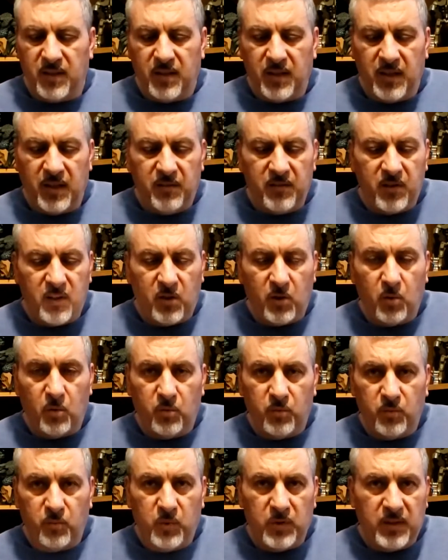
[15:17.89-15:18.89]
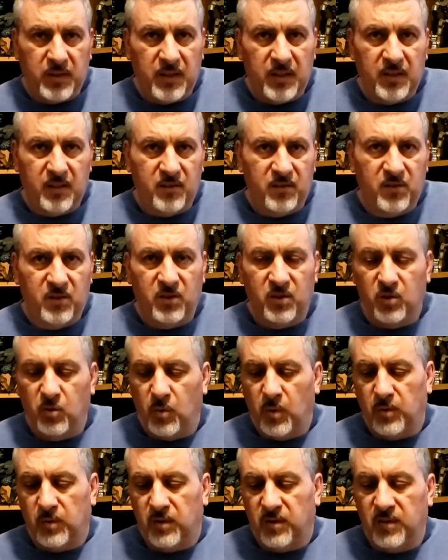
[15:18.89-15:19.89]
even though with these you
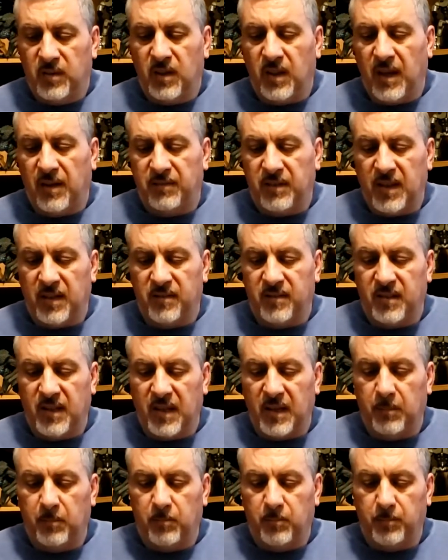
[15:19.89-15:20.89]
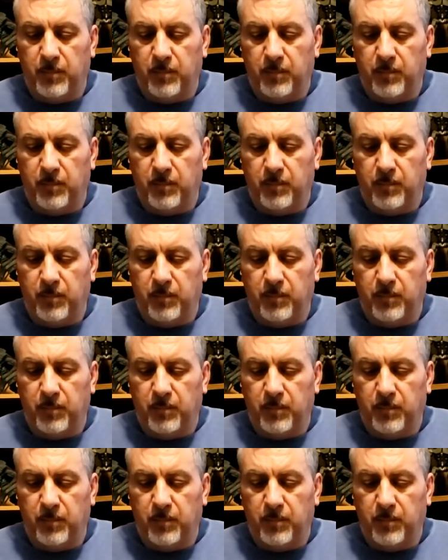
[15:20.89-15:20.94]
still have that same